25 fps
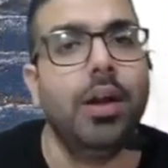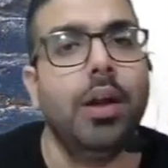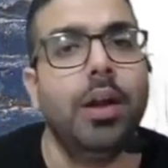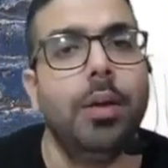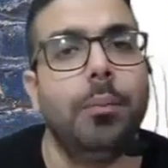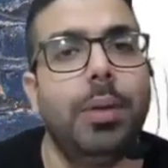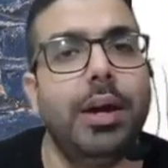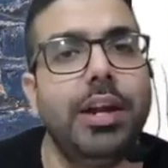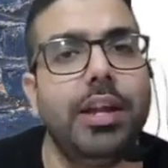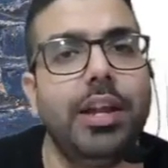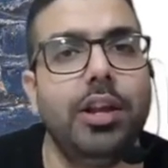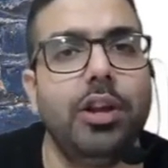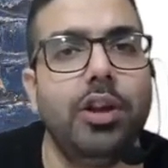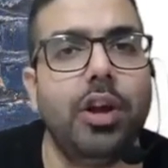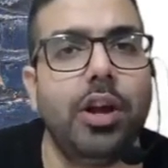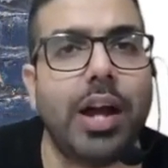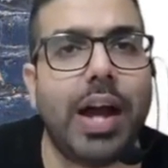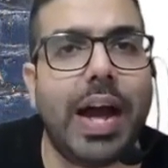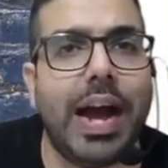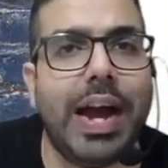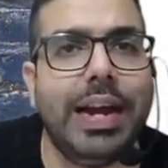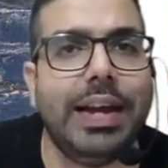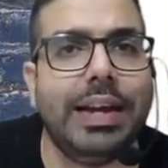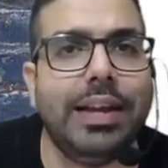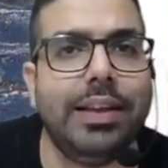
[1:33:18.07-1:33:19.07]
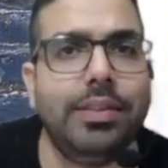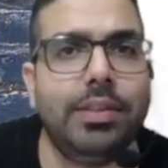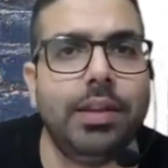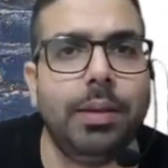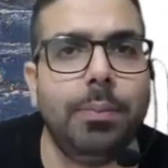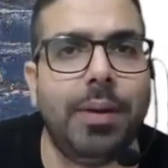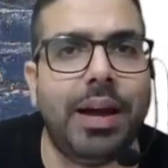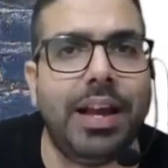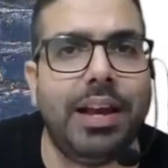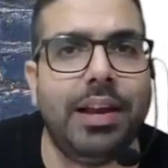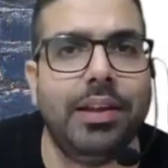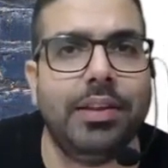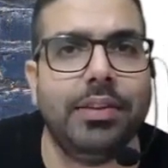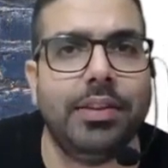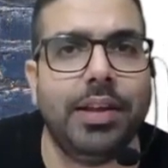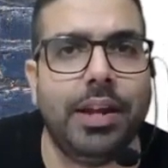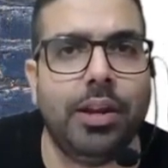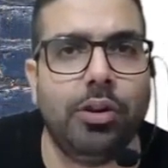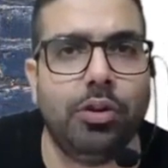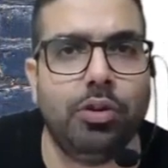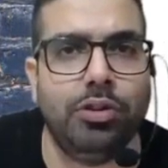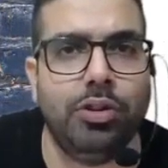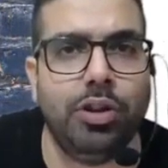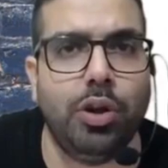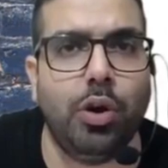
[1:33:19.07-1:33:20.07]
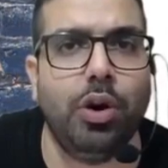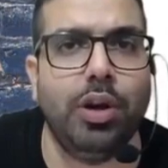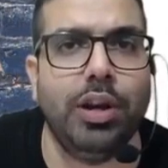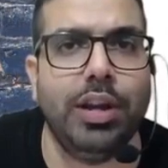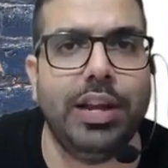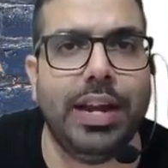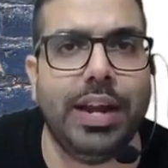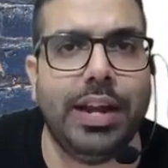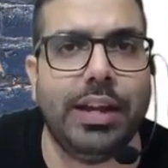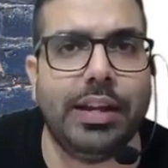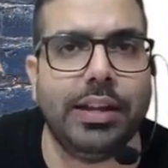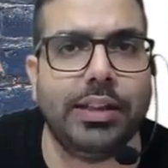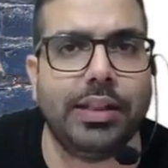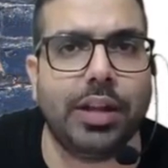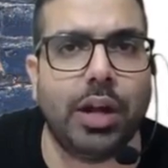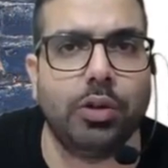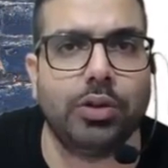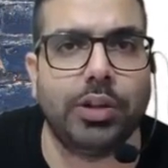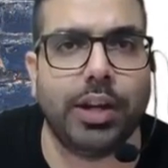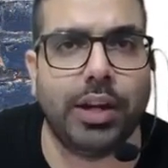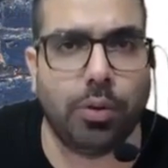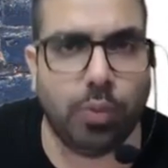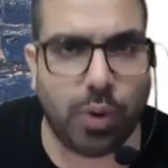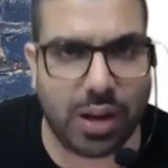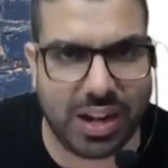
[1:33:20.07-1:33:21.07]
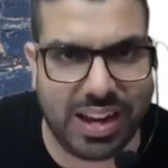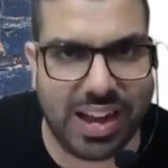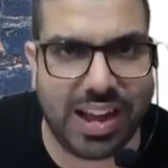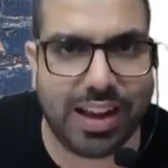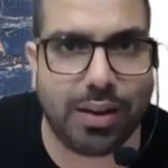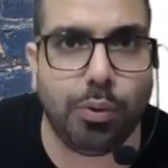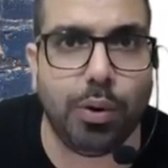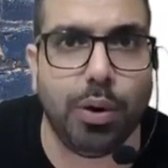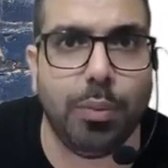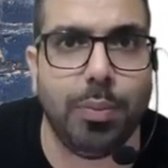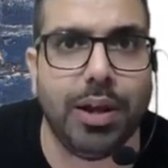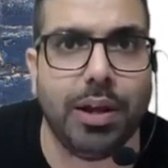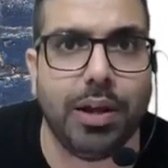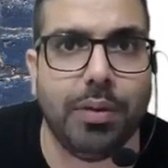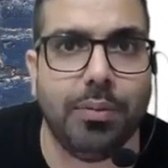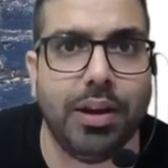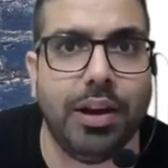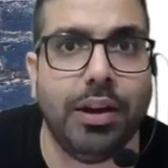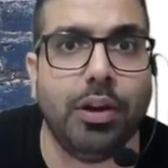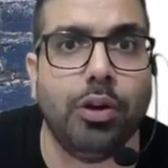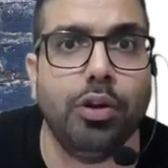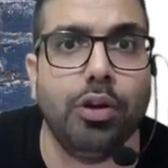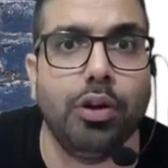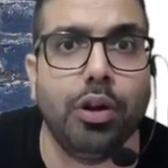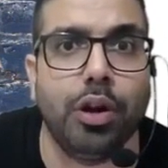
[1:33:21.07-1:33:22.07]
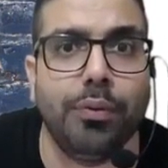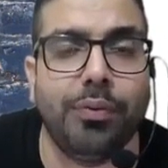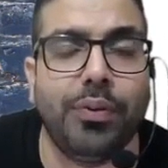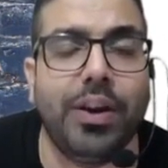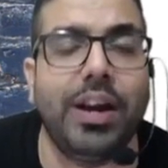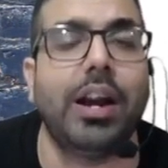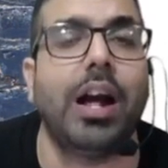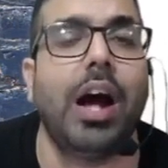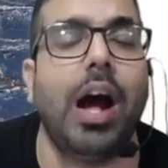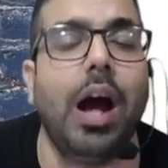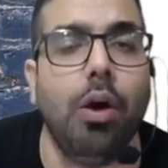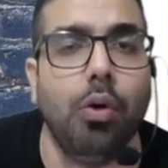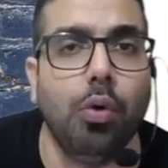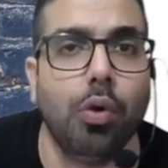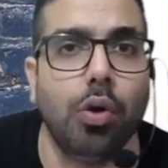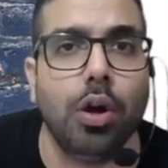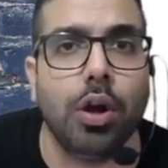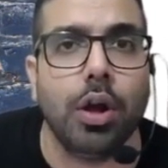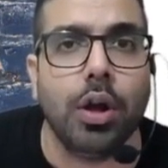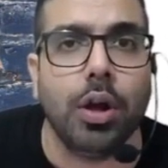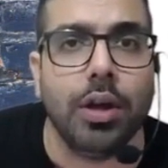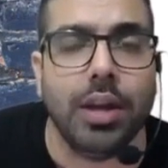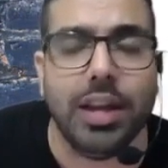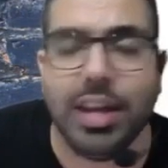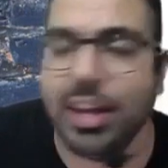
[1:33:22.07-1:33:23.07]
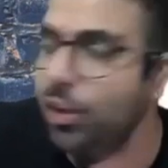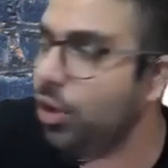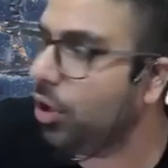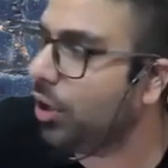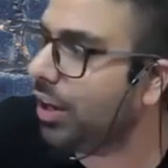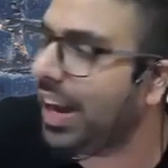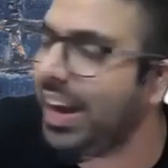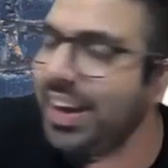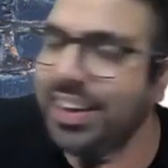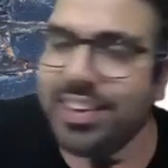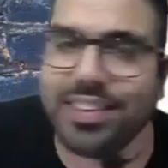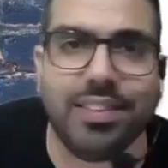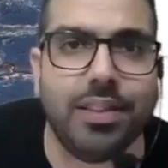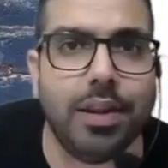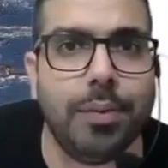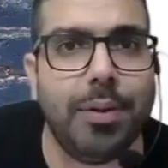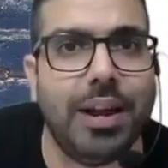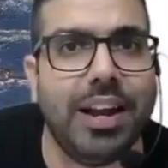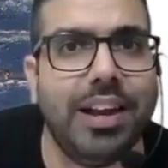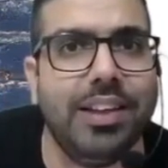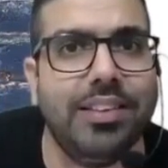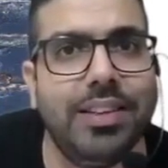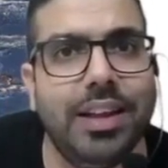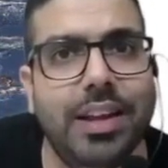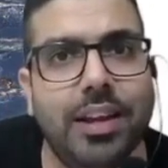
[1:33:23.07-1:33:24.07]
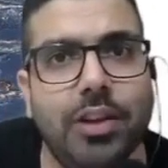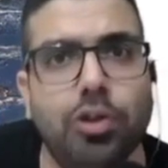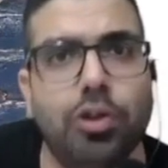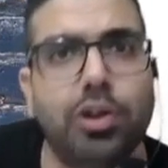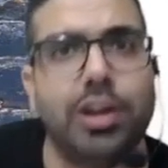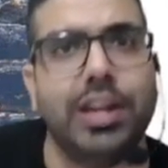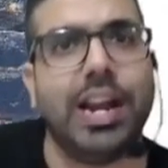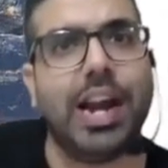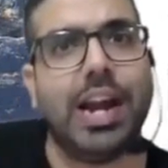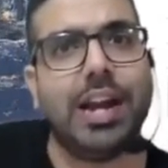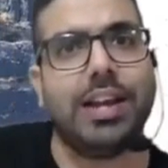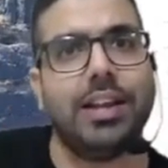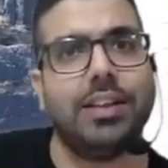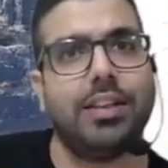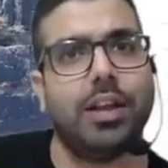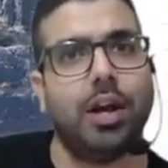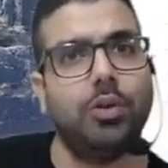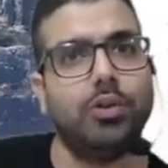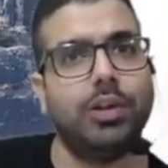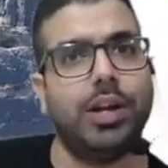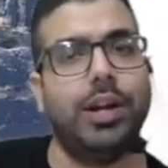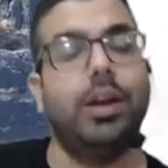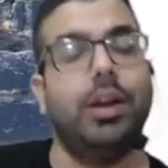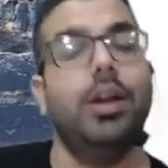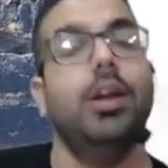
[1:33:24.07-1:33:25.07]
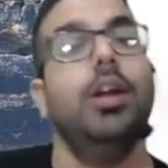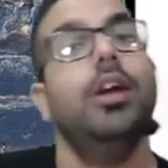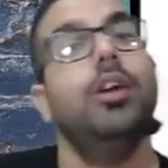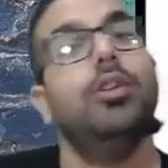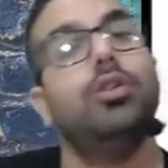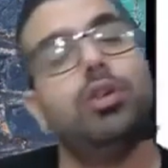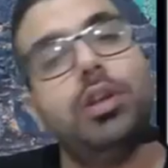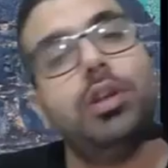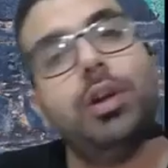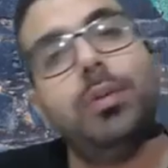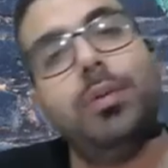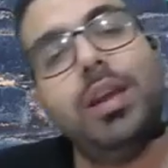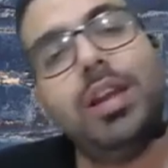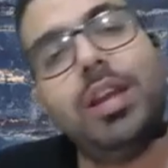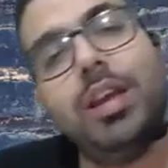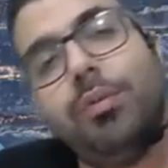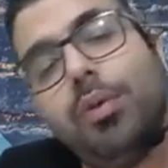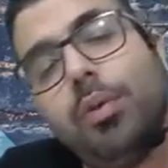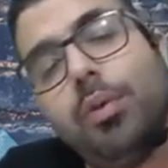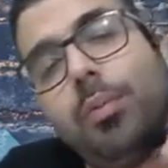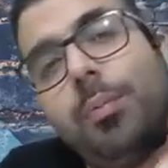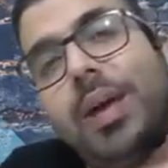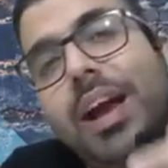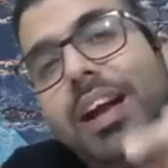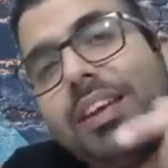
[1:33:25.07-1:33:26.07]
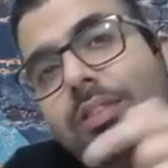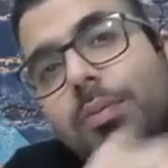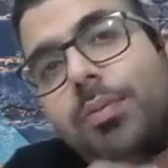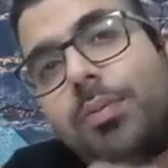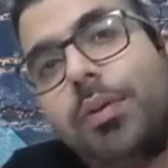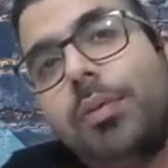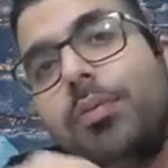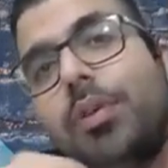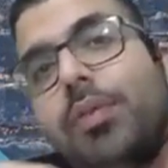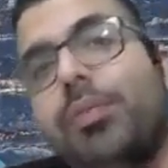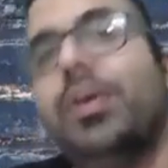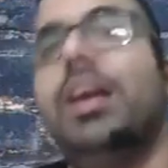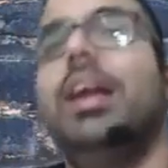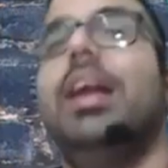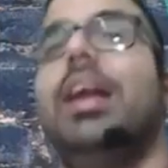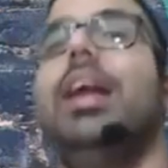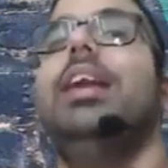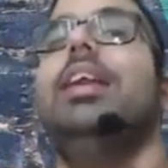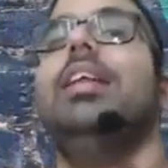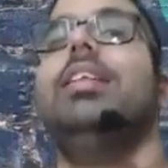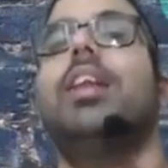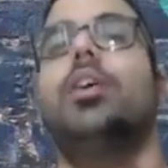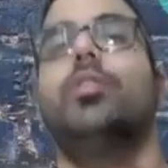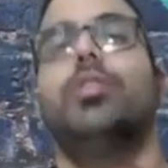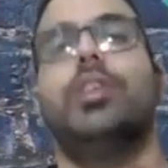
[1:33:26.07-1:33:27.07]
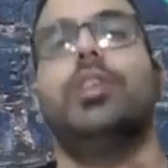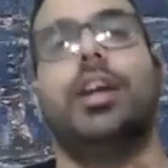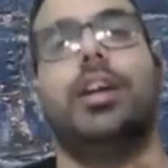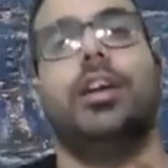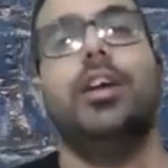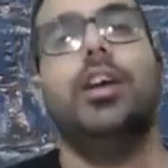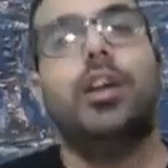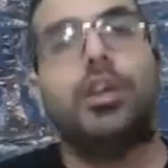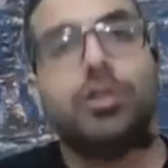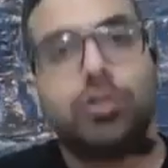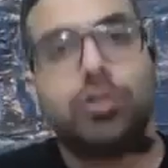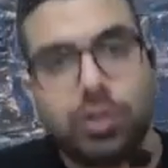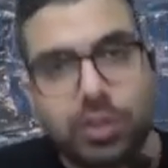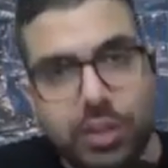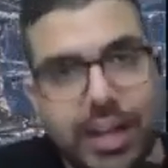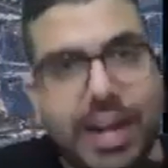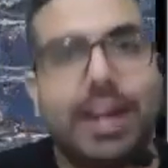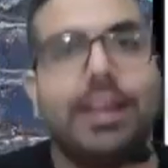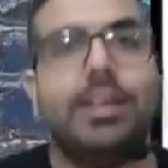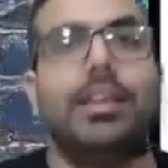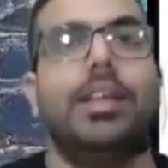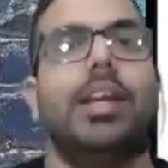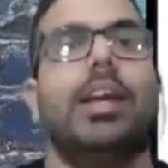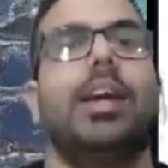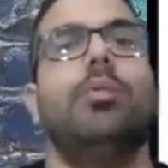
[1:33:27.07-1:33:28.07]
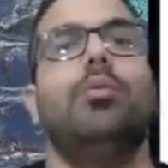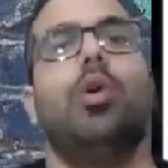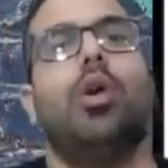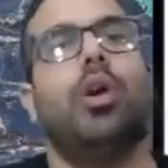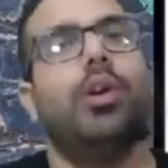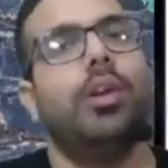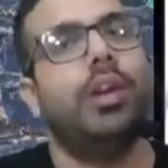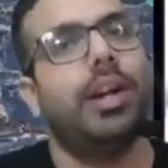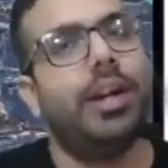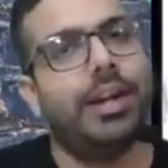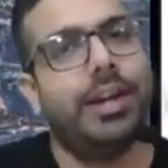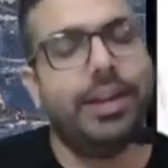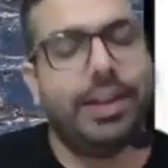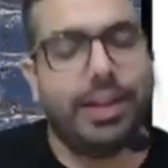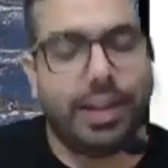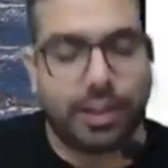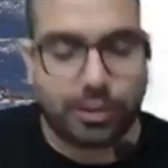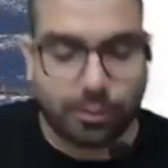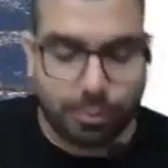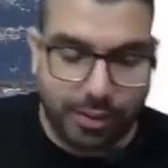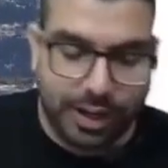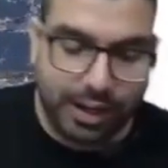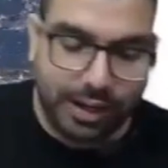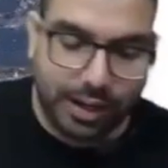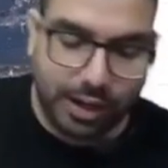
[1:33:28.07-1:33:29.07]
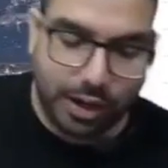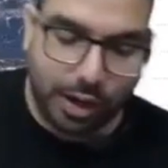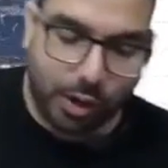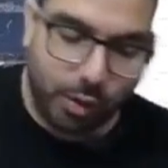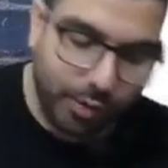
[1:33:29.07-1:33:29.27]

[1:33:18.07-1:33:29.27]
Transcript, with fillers: But in your ITC balance there is only 80,000. 1 lakh will be given to you refund. How? In your ITC balance there is only 80,000. So they will give you maximum refund 80,000. So that they have gone ahead and explained now.